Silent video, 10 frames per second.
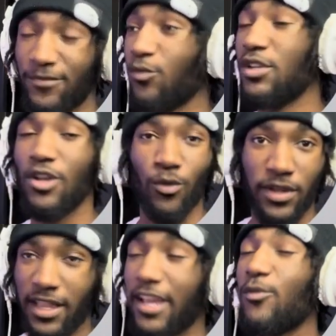We don't. We
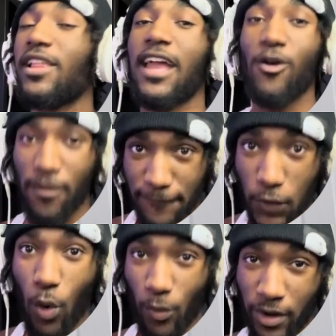like we like going
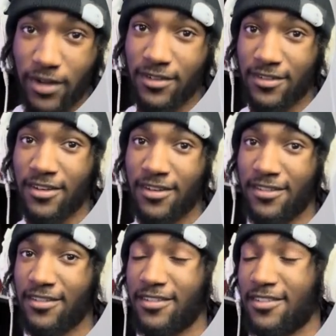forward.
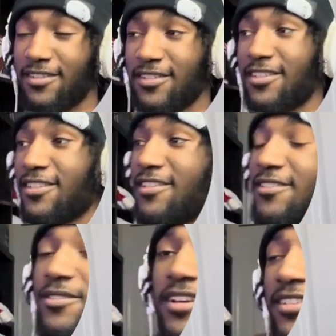
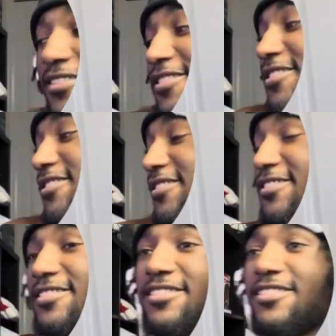Okay, let's
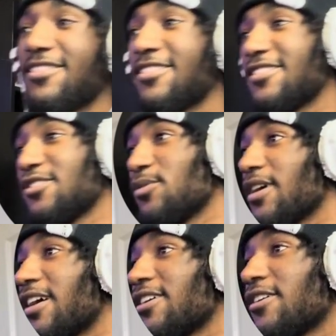let's let's see what we
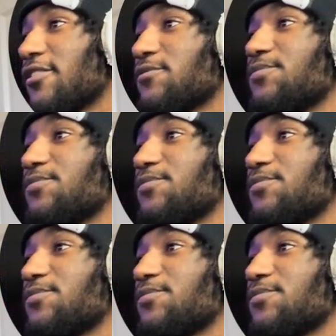got here.